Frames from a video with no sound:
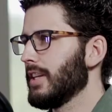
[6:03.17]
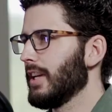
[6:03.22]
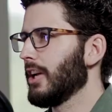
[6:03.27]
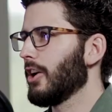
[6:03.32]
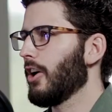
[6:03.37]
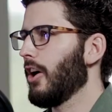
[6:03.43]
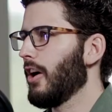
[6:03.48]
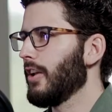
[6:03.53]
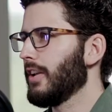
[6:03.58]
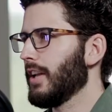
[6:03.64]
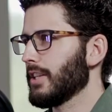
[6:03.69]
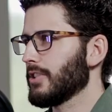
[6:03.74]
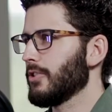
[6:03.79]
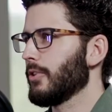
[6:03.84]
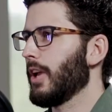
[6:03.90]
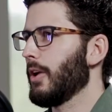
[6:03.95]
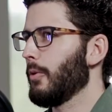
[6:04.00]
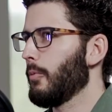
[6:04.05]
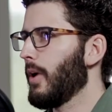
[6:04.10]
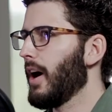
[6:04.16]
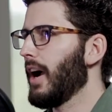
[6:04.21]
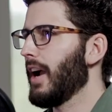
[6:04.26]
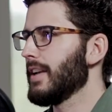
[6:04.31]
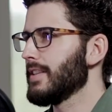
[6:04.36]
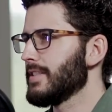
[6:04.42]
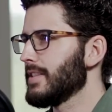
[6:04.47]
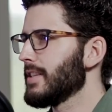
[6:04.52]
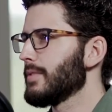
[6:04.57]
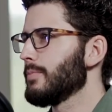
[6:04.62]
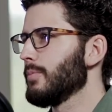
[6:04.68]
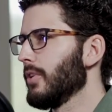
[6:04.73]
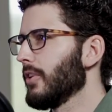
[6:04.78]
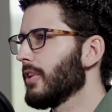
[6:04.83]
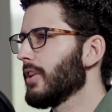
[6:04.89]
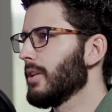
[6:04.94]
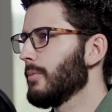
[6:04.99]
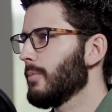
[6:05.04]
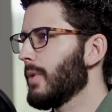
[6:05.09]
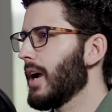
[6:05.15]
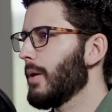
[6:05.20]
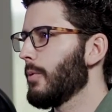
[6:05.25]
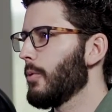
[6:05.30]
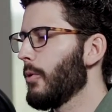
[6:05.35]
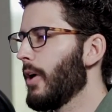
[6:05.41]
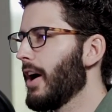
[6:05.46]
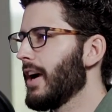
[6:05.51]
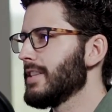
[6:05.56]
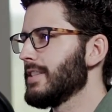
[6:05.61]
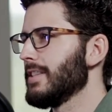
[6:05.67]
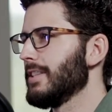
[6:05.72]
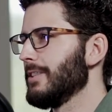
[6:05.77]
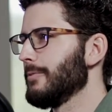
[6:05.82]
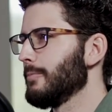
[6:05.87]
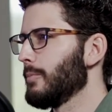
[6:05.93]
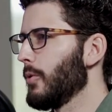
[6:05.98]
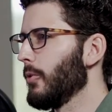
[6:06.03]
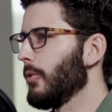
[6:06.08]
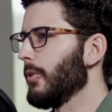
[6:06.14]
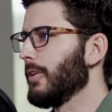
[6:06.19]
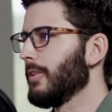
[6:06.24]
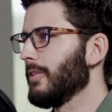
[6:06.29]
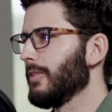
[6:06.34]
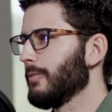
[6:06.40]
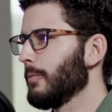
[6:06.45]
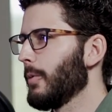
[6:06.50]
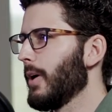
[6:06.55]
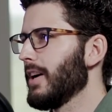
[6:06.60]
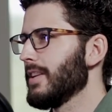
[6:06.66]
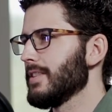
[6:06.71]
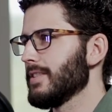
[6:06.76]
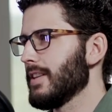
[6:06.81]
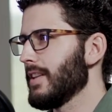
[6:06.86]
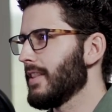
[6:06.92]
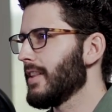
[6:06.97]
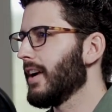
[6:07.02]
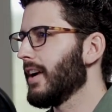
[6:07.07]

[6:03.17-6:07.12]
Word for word: it in context. Okay, why is this book in the Bible? Why is it important? Why is it